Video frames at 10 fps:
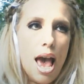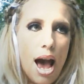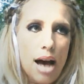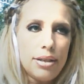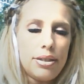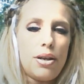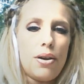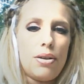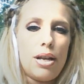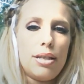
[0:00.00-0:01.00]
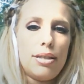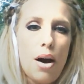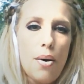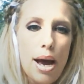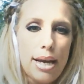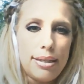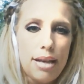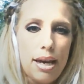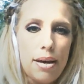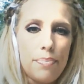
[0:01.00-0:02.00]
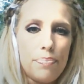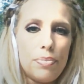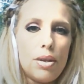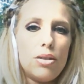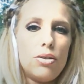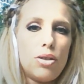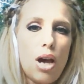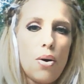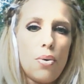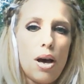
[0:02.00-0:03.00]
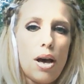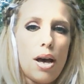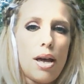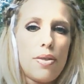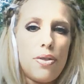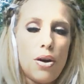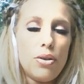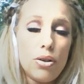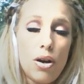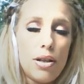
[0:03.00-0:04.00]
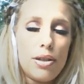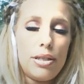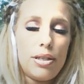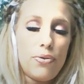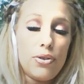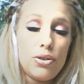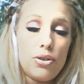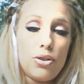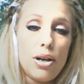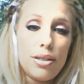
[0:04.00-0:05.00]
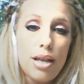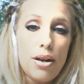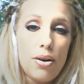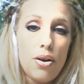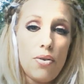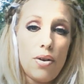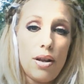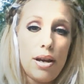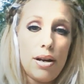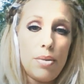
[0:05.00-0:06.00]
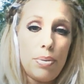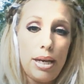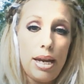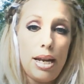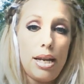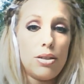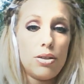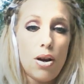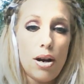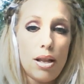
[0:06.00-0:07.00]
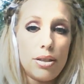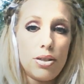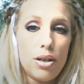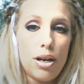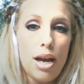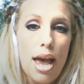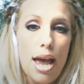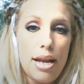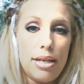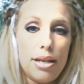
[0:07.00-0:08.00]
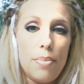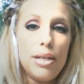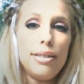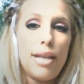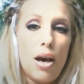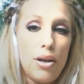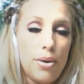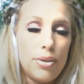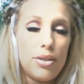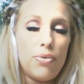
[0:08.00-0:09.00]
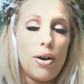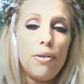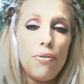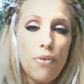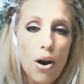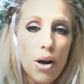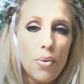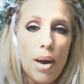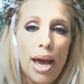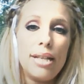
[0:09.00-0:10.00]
Alcyone is how I say it. So those are all the different stars that are over there in the Pleiadian star cluster, and I'm going to tell you it's very far away.